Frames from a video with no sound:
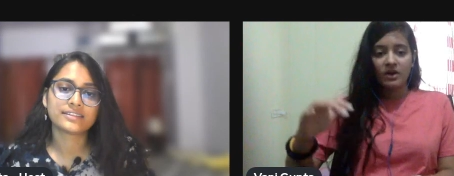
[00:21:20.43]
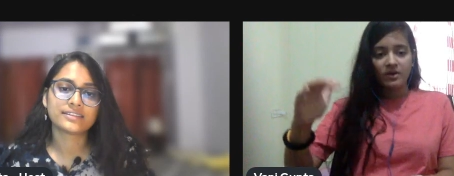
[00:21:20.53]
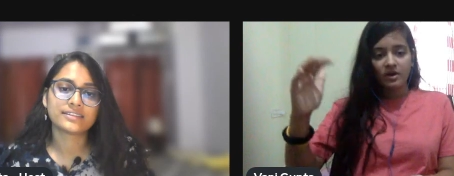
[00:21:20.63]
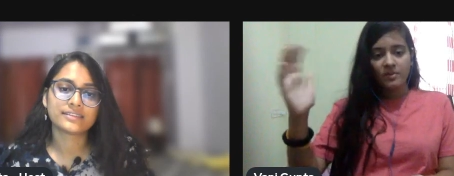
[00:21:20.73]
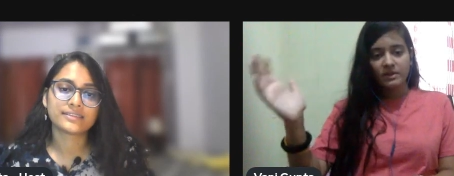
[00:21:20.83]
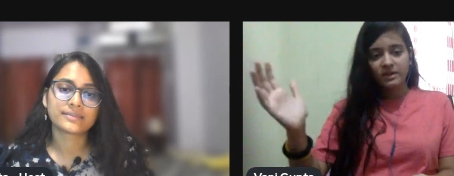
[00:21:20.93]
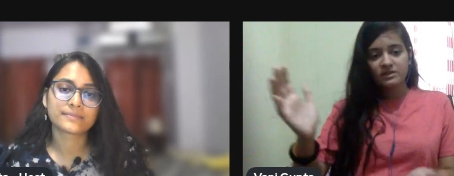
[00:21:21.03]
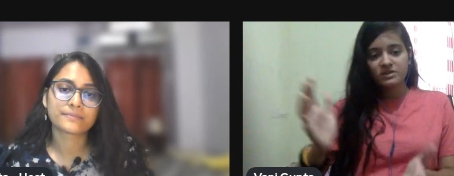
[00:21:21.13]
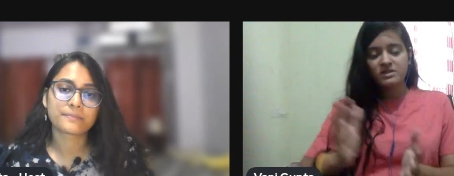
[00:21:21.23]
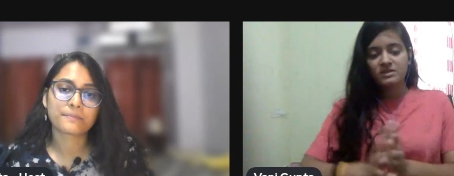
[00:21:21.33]
Speaker 1: ground up and
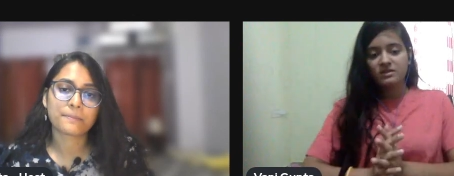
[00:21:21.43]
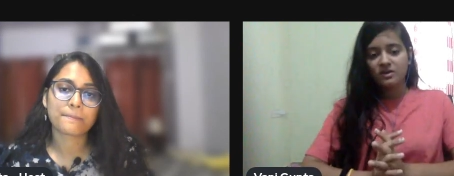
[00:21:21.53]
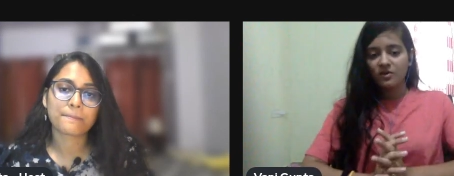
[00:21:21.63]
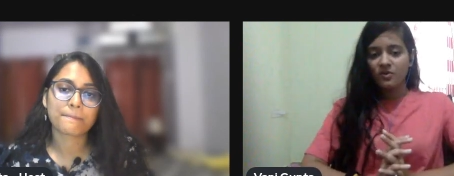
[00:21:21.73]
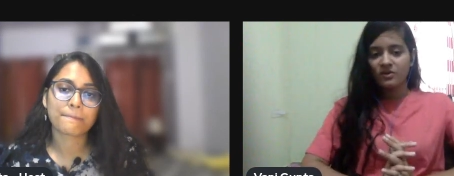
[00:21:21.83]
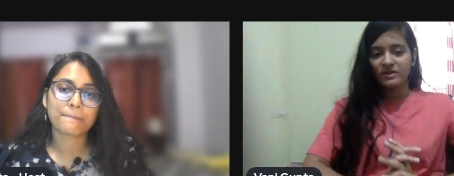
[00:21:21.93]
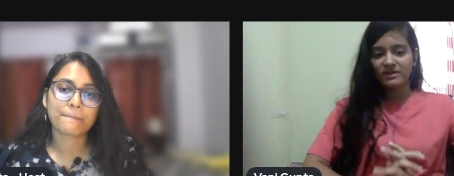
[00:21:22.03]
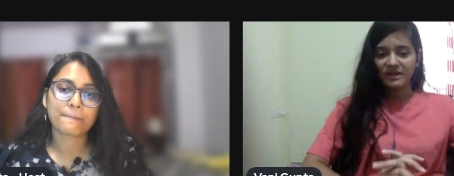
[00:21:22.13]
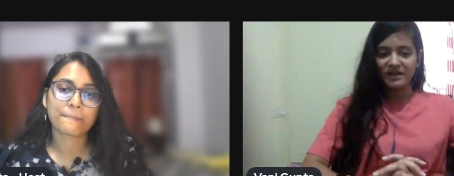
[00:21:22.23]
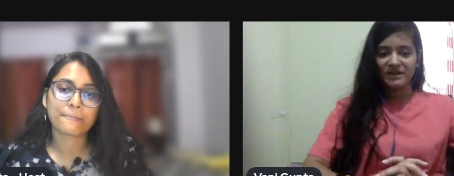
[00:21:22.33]
then just go
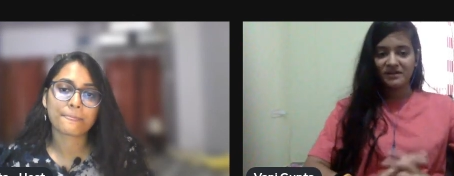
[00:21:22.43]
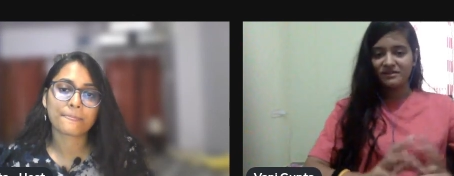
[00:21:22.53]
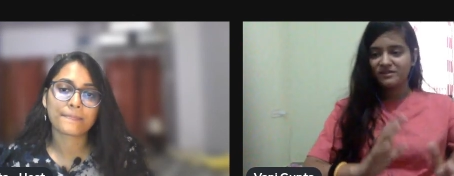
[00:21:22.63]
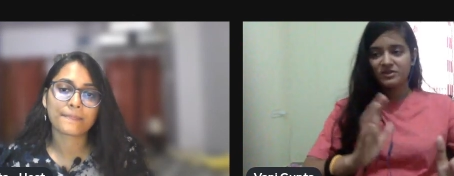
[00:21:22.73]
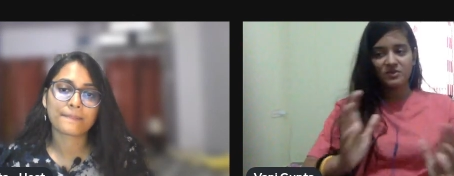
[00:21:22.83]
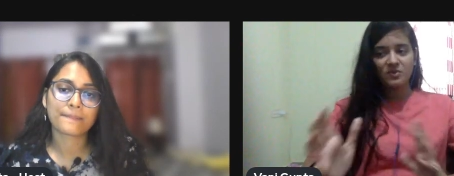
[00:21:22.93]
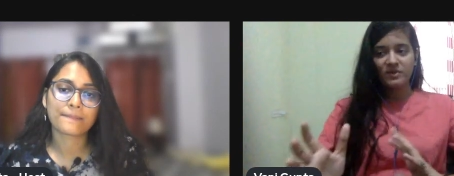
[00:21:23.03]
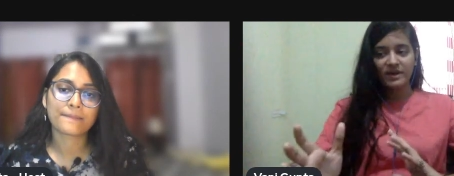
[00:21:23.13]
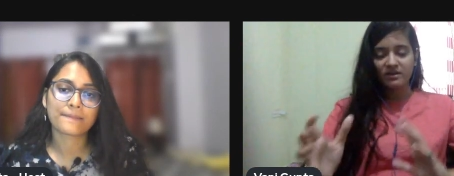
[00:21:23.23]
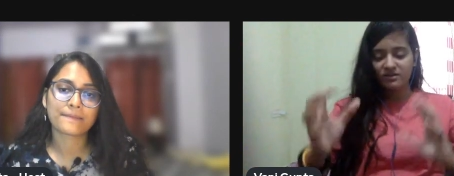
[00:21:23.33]
till the end and do
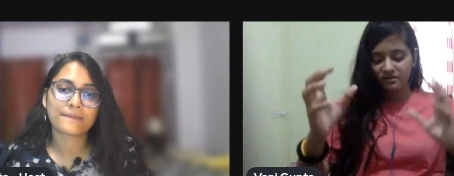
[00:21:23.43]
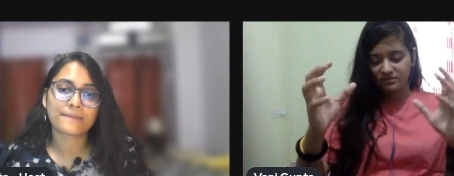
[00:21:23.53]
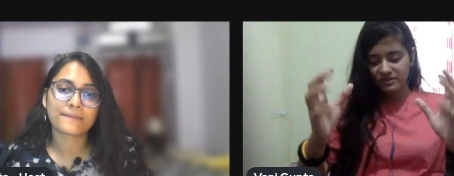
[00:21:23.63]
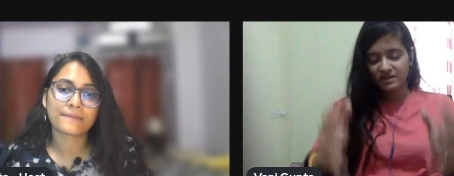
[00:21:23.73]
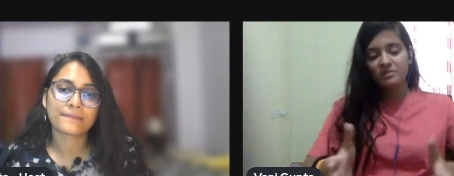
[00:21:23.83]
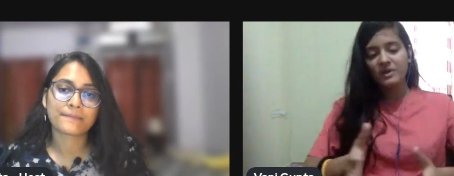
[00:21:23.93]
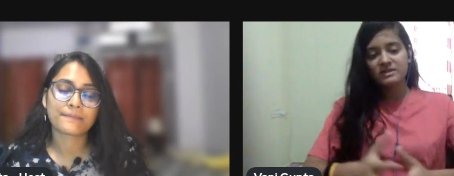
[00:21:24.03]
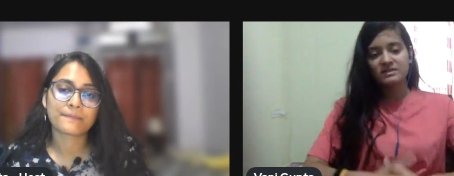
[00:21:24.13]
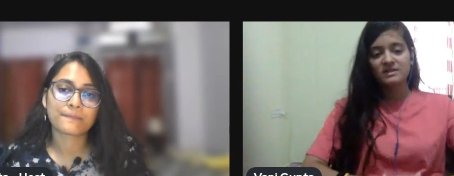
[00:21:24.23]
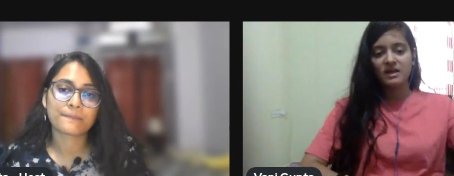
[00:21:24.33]
like till the
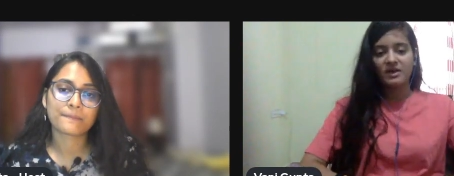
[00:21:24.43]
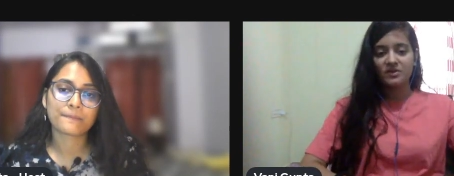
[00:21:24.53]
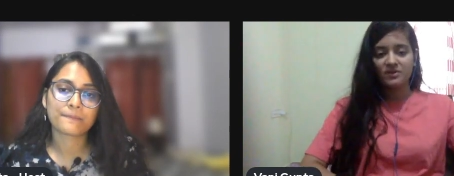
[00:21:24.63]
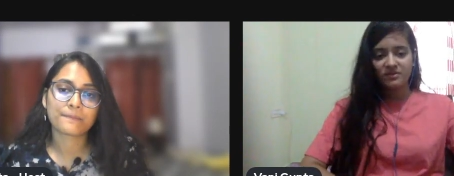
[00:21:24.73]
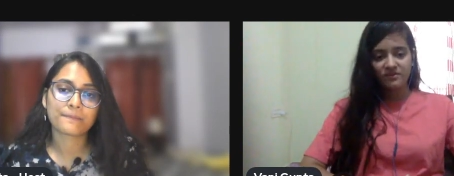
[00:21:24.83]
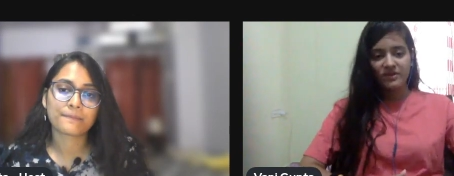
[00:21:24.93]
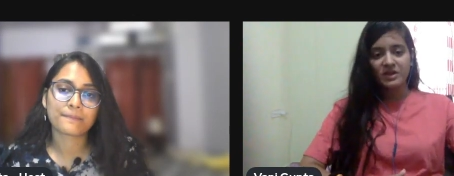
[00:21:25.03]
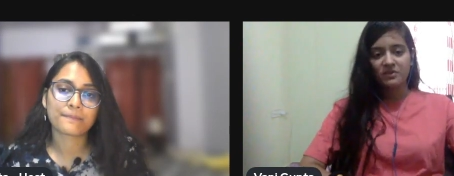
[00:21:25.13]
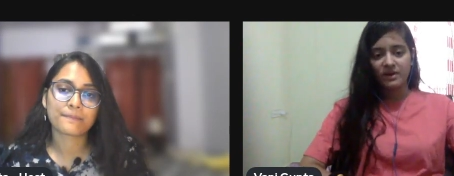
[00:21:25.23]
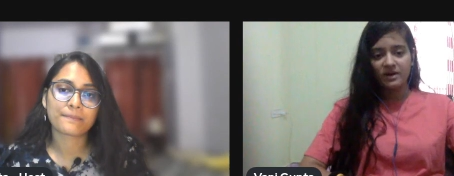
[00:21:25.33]
present scenario
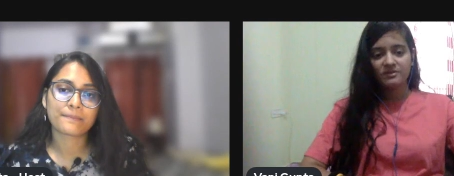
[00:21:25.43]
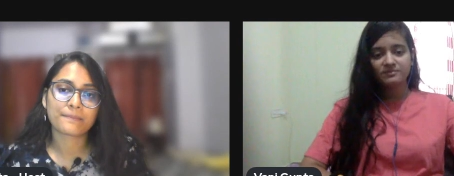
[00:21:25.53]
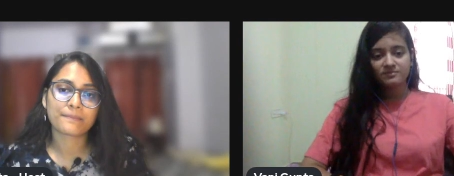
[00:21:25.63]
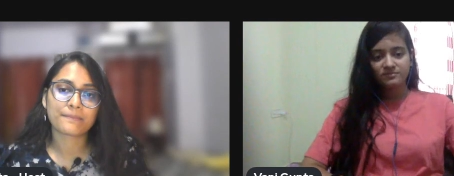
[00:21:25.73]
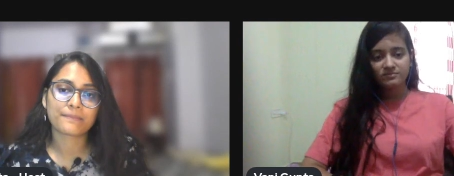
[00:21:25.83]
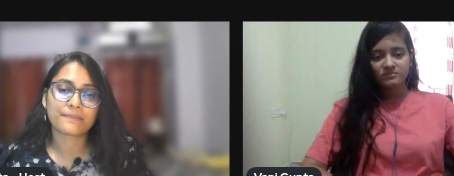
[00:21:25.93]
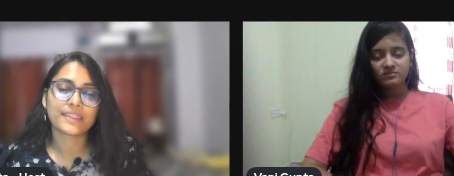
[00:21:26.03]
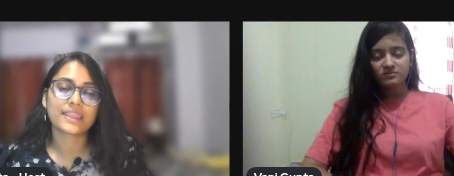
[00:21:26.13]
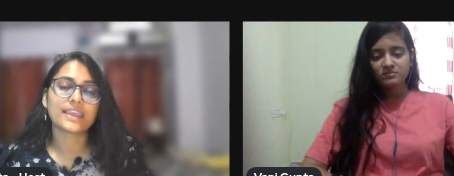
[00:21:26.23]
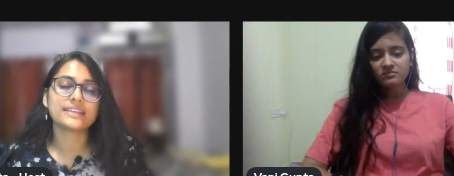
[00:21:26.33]
where you are.
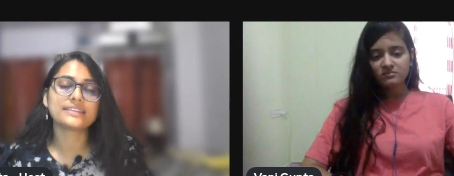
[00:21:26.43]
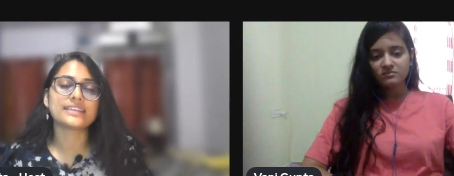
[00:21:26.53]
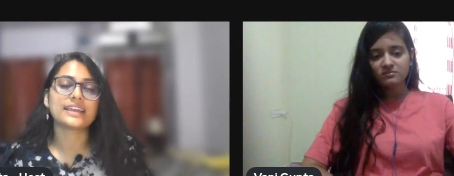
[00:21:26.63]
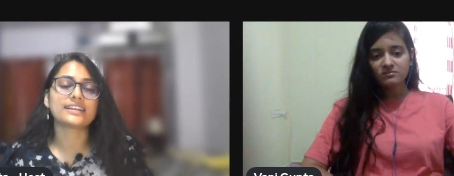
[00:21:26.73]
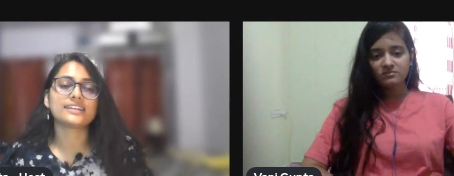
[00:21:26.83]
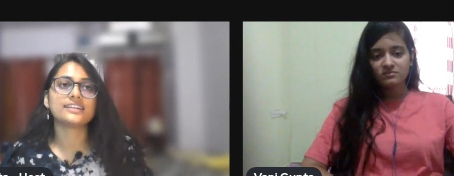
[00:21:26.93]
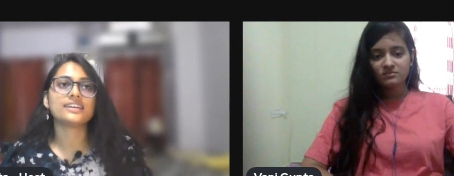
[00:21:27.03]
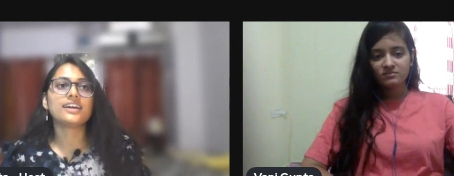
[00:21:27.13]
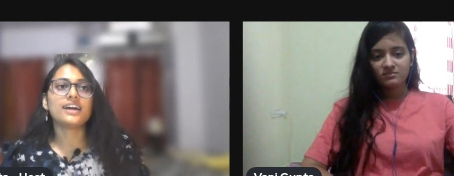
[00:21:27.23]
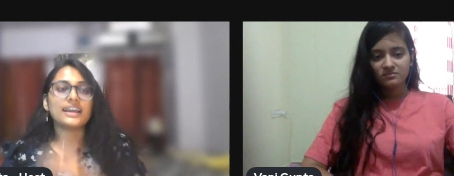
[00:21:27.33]
Speaker 2: Exactly.
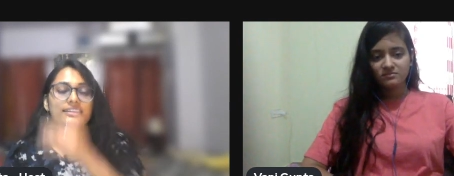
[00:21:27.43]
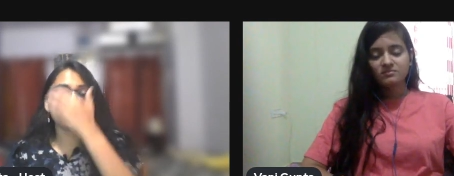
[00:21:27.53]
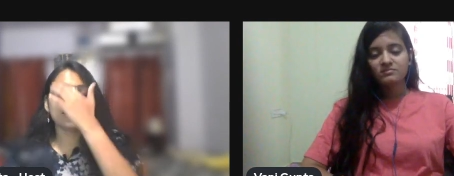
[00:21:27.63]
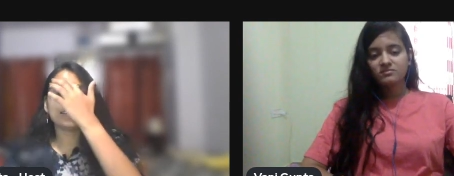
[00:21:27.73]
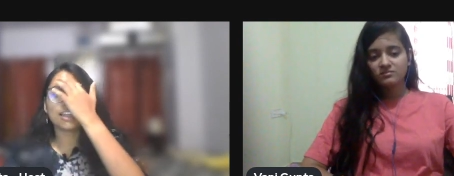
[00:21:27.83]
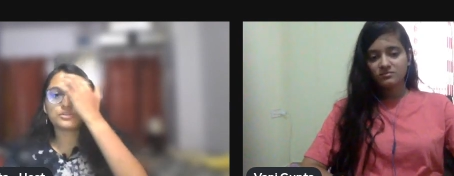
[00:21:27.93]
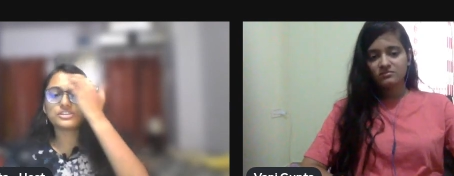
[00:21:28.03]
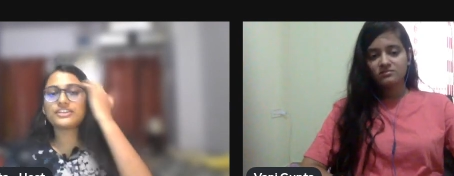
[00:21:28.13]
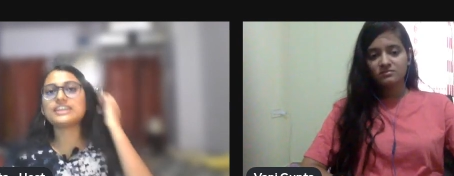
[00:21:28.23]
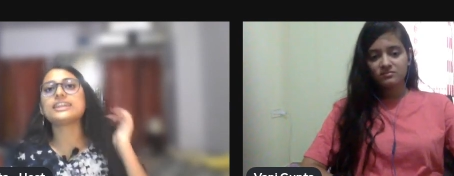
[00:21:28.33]
I think that was
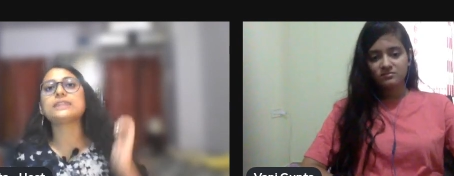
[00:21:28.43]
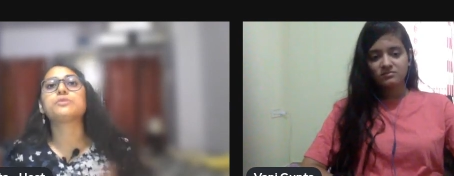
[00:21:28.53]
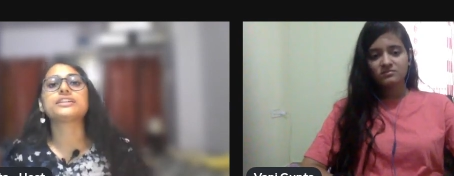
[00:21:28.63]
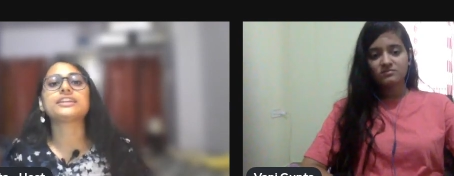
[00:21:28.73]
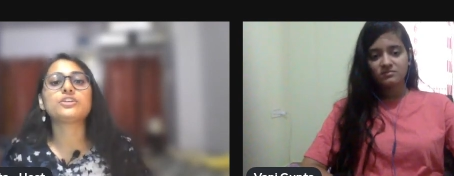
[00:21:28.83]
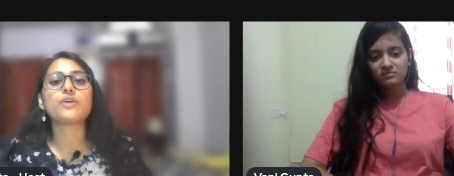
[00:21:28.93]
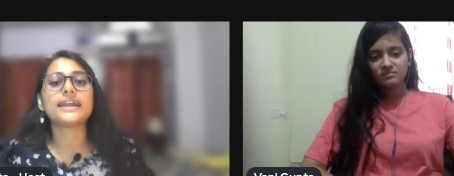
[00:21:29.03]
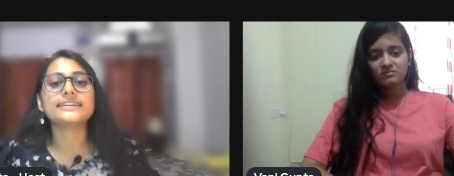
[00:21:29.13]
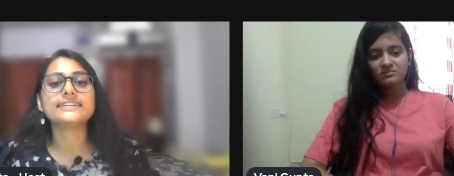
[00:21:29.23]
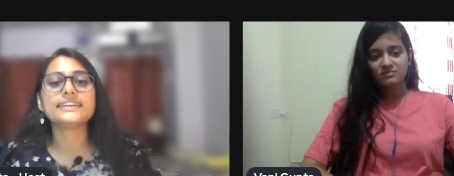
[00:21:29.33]
a very great point that you
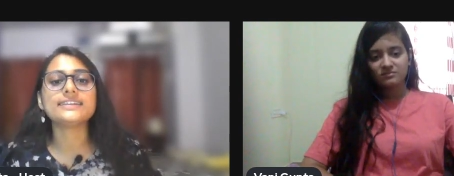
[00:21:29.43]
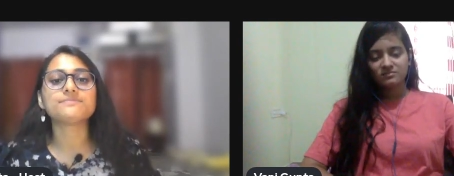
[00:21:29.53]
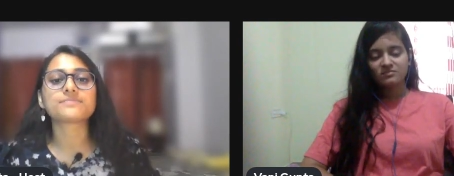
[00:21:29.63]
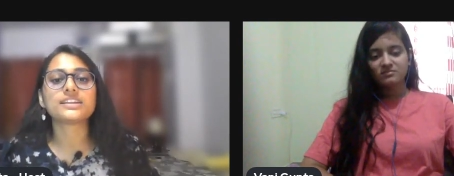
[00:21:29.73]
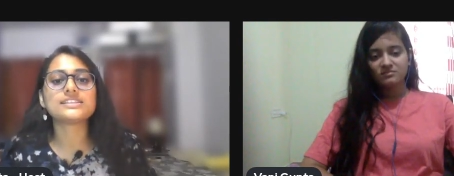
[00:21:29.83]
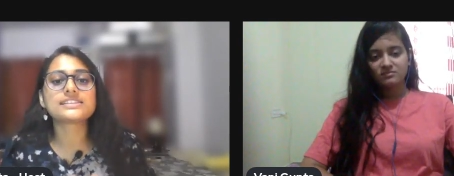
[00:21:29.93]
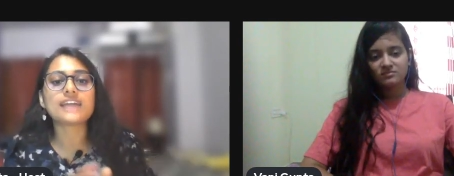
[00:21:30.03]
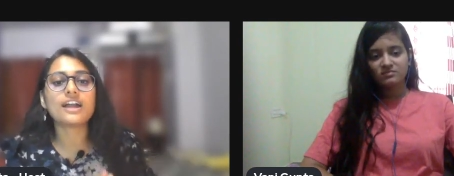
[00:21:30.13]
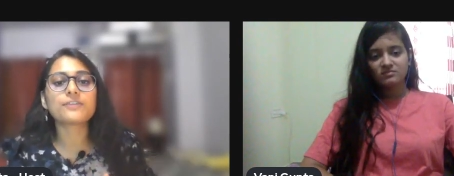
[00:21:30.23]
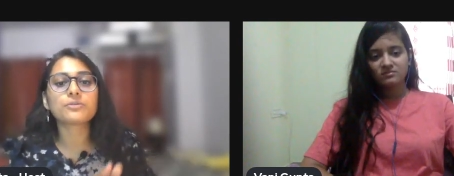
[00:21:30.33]
added. Key
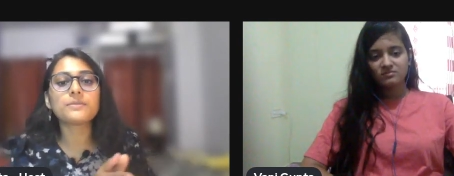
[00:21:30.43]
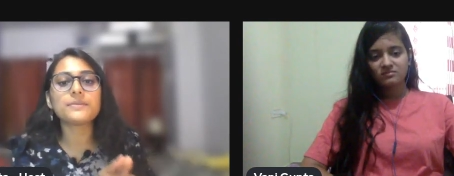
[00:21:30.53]
start from